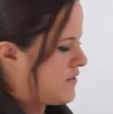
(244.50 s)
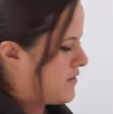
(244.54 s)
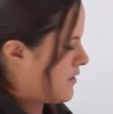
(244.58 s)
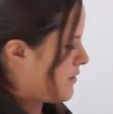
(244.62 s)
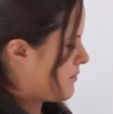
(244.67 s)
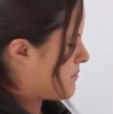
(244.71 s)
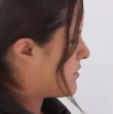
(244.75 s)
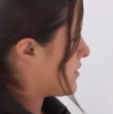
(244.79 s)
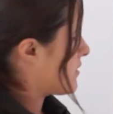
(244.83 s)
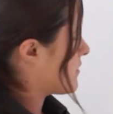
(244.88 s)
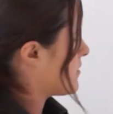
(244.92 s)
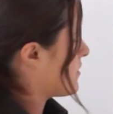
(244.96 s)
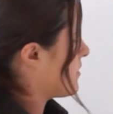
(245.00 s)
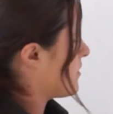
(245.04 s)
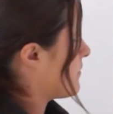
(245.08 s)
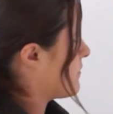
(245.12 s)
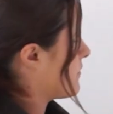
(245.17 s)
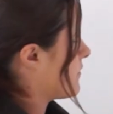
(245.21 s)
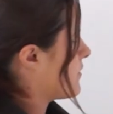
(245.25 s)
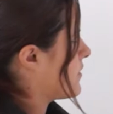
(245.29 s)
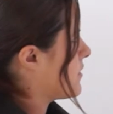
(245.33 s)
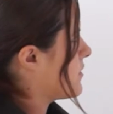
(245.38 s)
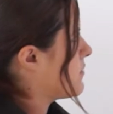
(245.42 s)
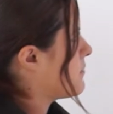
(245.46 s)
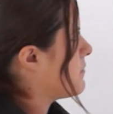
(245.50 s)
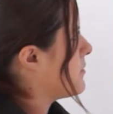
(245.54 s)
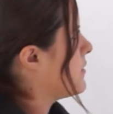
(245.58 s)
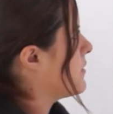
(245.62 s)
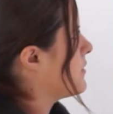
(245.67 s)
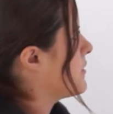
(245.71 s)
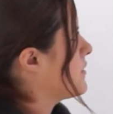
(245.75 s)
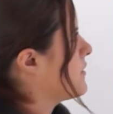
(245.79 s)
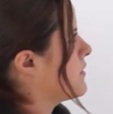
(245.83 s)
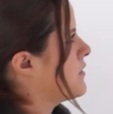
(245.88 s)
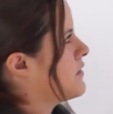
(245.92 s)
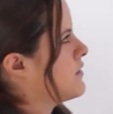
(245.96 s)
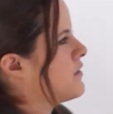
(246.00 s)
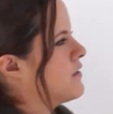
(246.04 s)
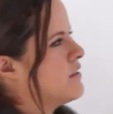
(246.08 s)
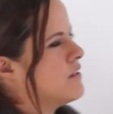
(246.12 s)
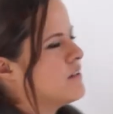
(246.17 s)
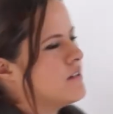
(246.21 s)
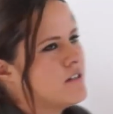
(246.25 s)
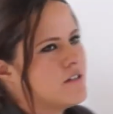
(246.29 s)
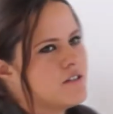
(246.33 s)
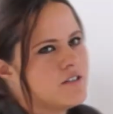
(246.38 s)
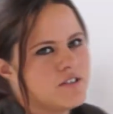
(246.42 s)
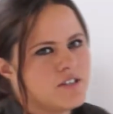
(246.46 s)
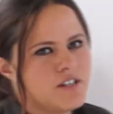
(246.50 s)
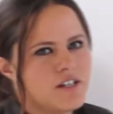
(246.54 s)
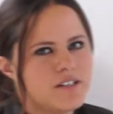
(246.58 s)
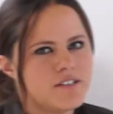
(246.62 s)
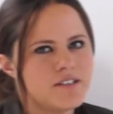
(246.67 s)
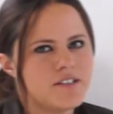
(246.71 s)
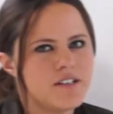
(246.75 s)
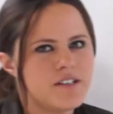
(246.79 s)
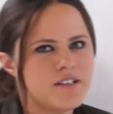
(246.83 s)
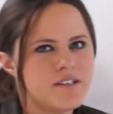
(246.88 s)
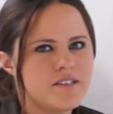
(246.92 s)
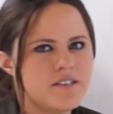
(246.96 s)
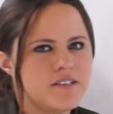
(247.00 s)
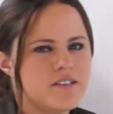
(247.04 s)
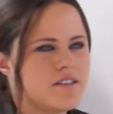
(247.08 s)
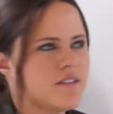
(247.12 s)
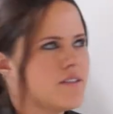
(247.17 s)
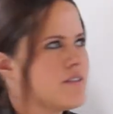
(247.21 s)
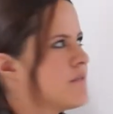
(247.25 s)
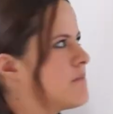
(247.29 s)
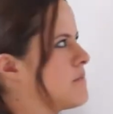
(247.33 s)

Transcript: a subject and verb sentence?